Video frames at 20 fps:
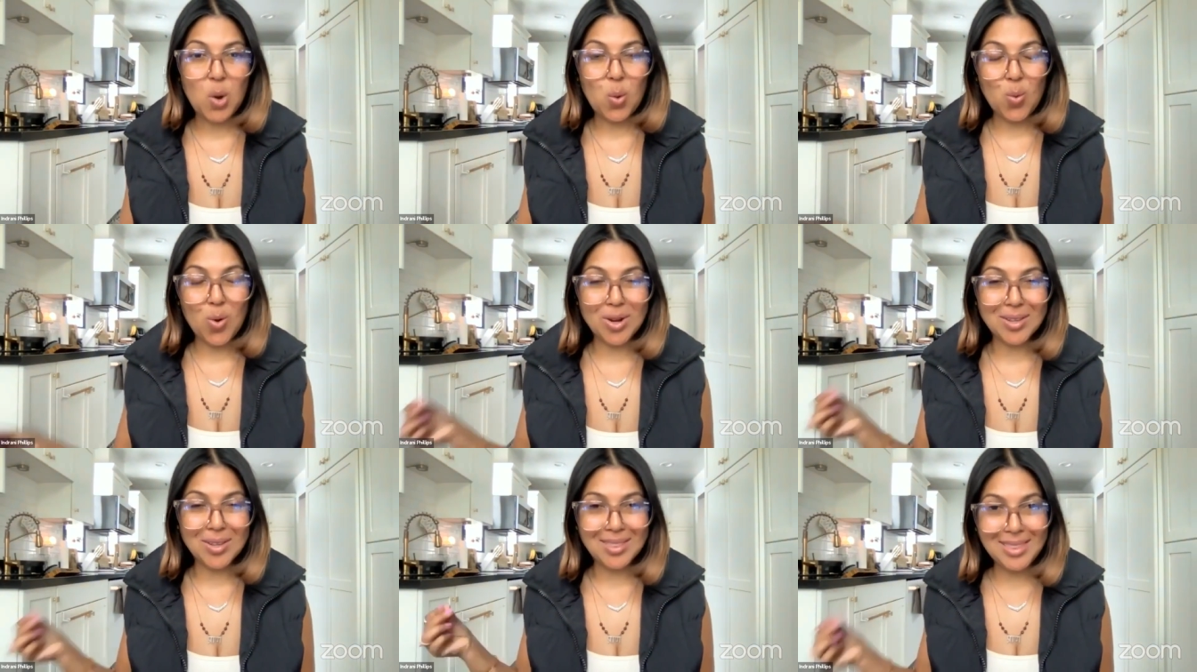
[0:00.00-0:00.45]

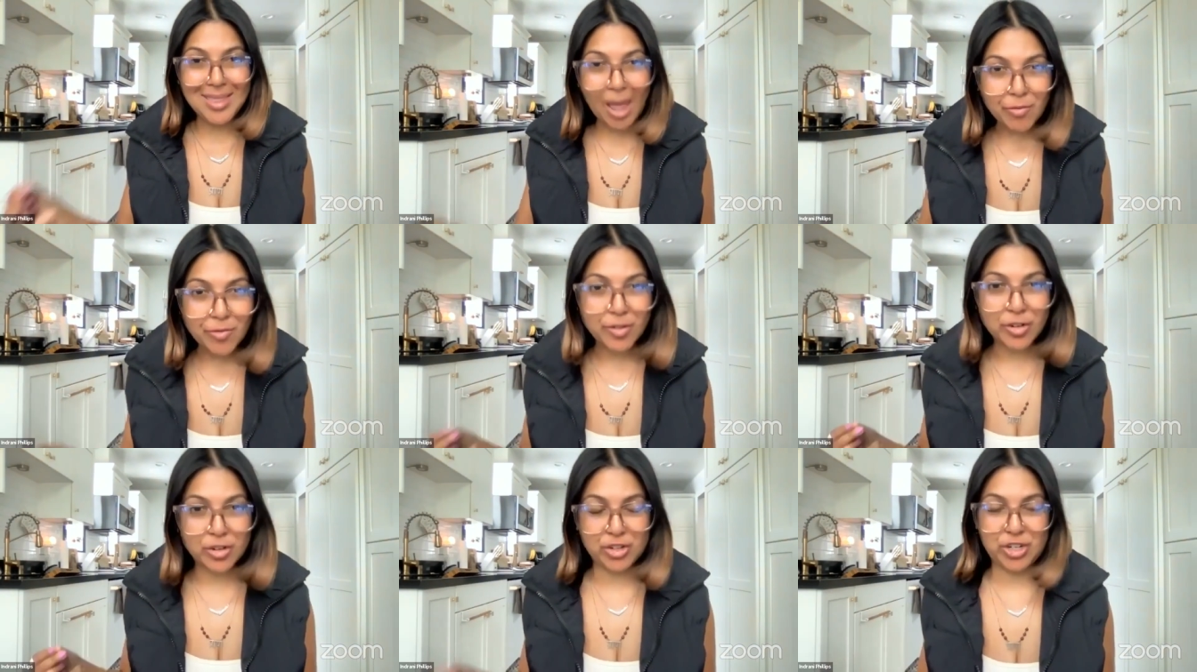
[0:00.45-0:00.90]
We're
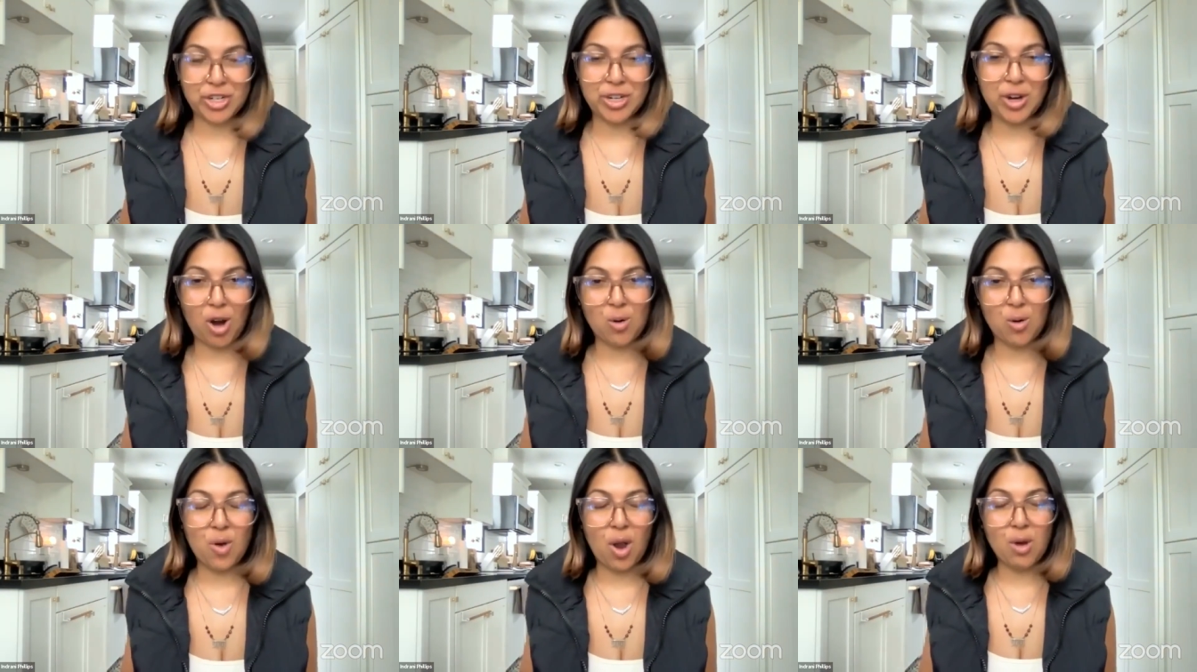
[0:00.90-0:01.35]

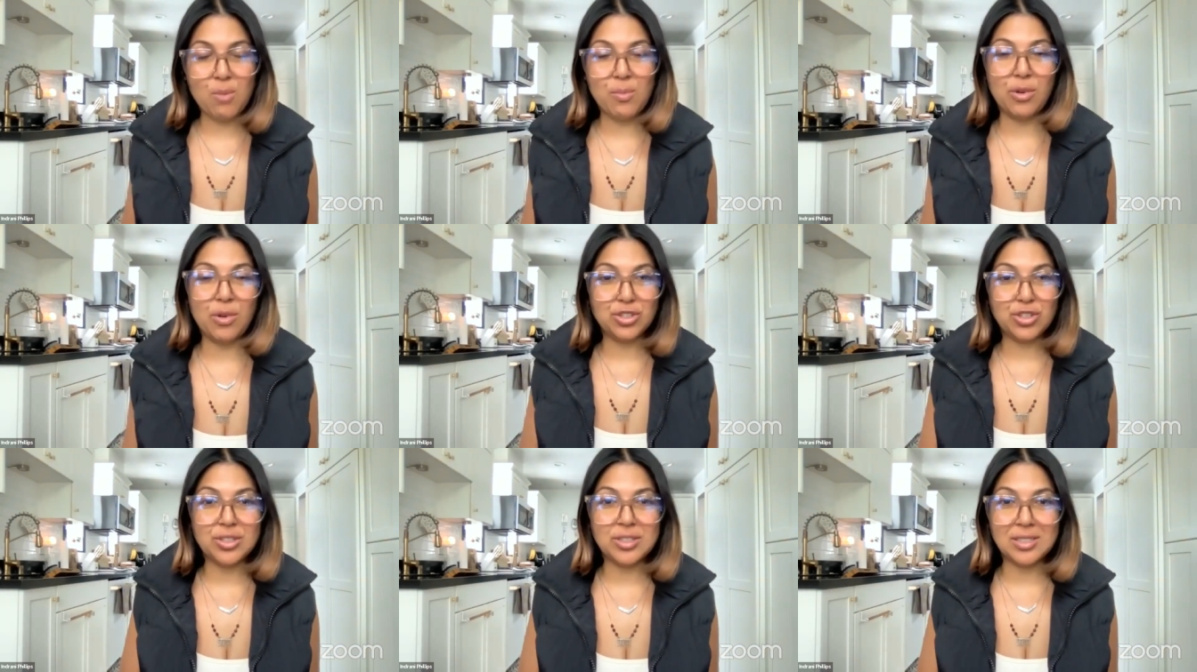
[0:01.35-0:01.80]
leveraging our
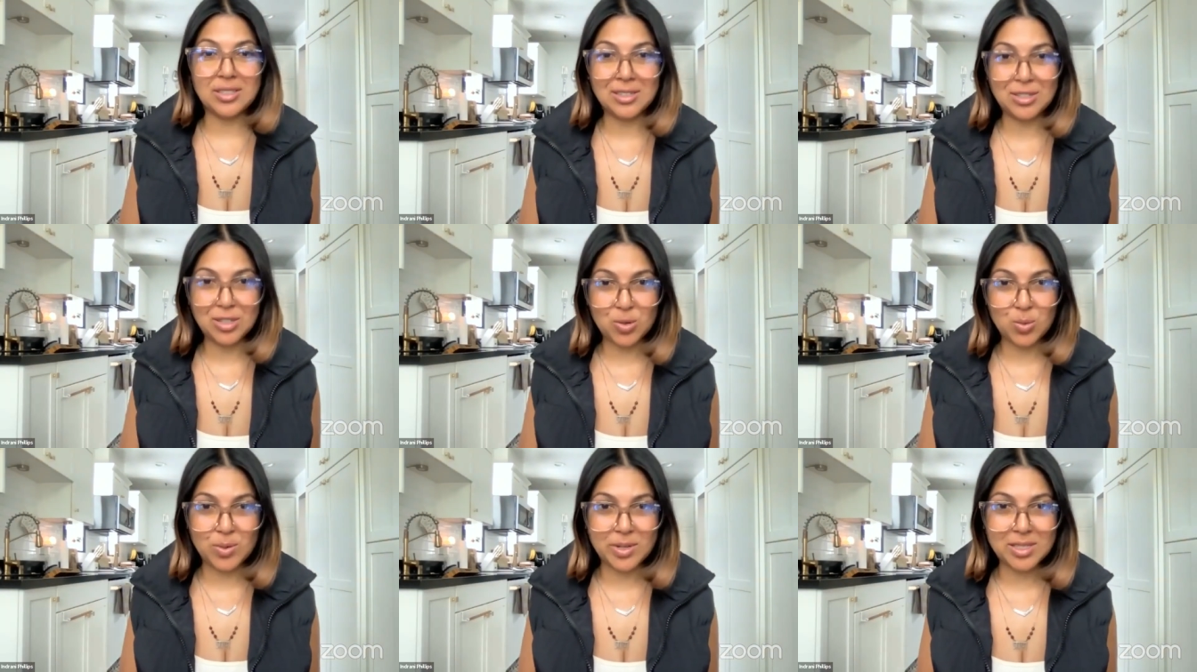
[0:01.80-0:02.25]
emotions
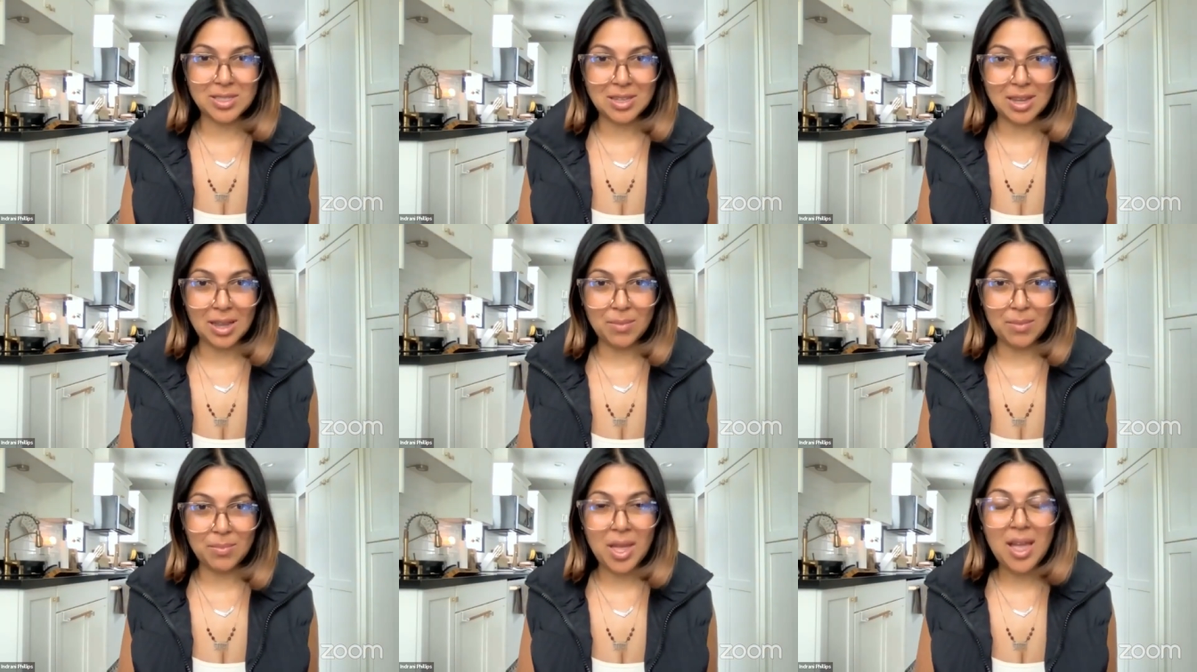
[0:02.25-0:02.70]
into
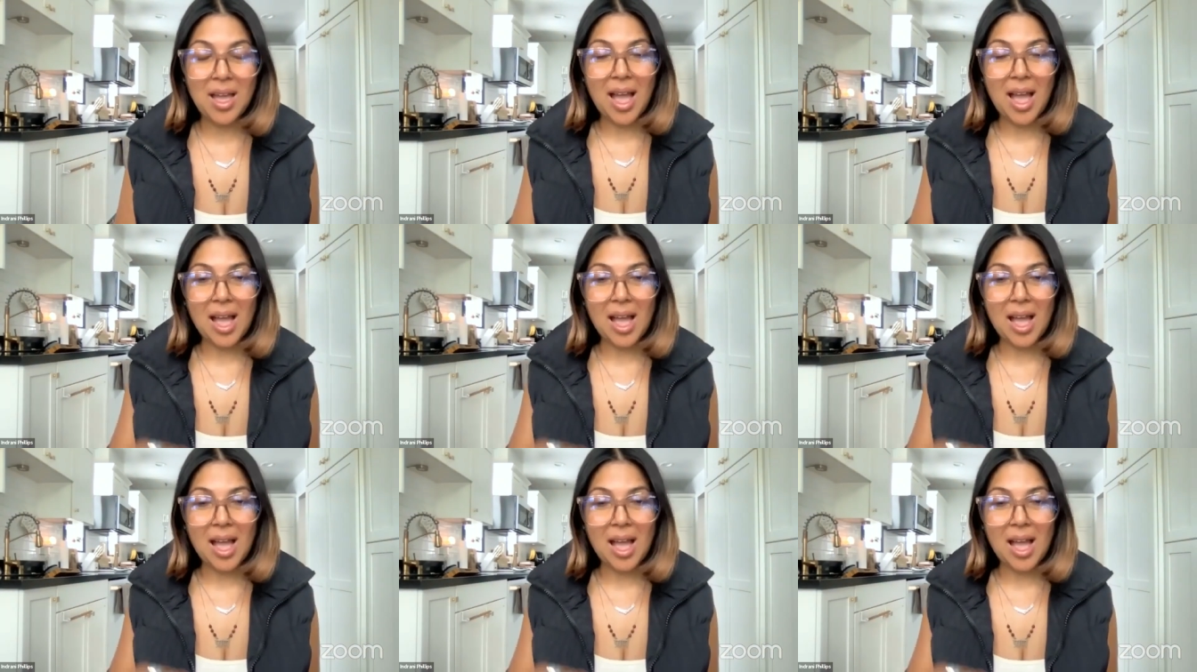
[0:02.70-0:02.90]
wisdom.